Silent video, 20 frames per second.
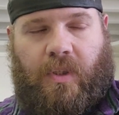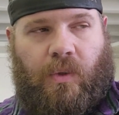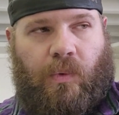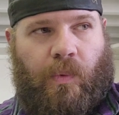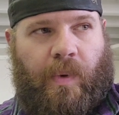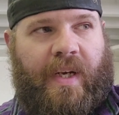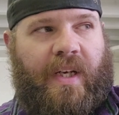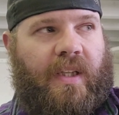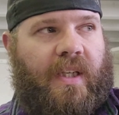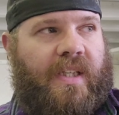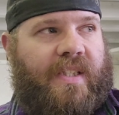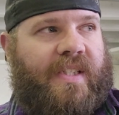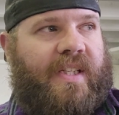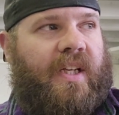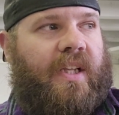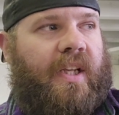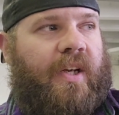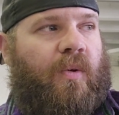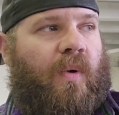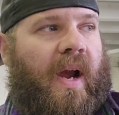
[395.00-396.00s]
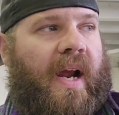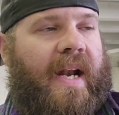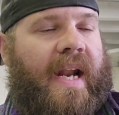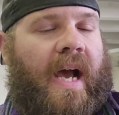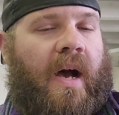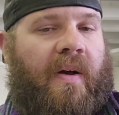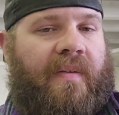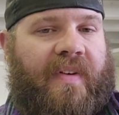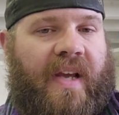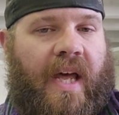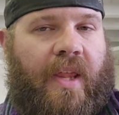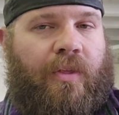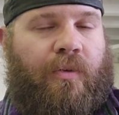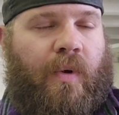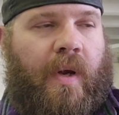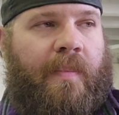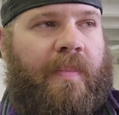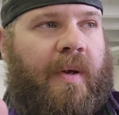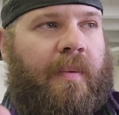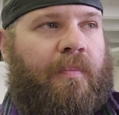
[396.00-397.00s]
realistically, right now, I've got
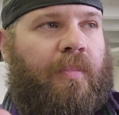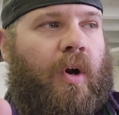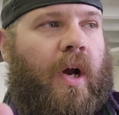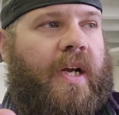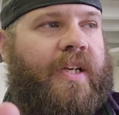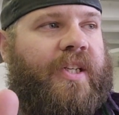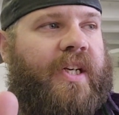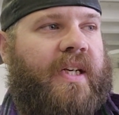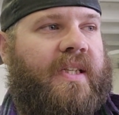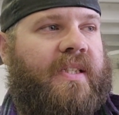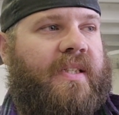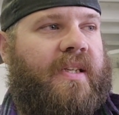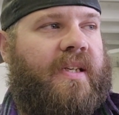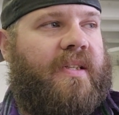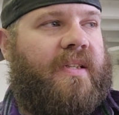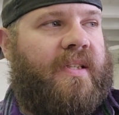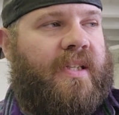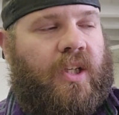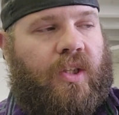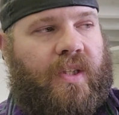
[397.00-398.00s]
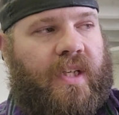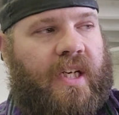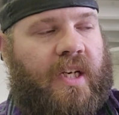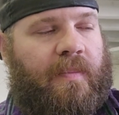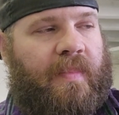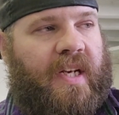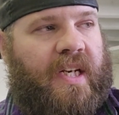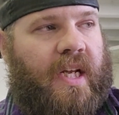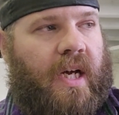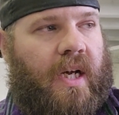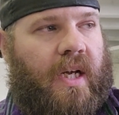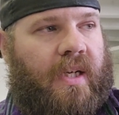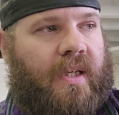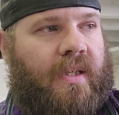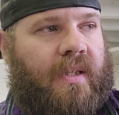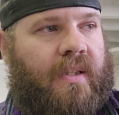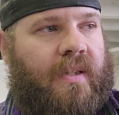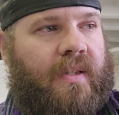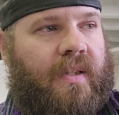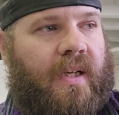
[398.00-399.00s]
3 big projects that still need to be
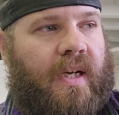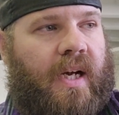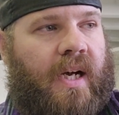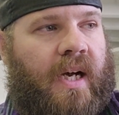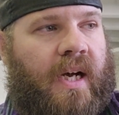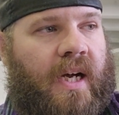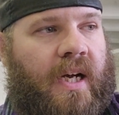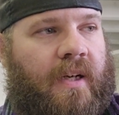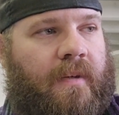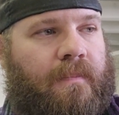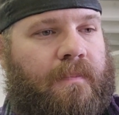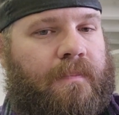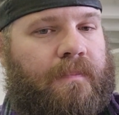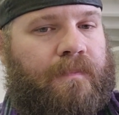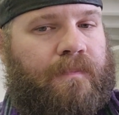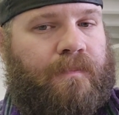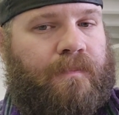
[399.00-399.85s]
done. And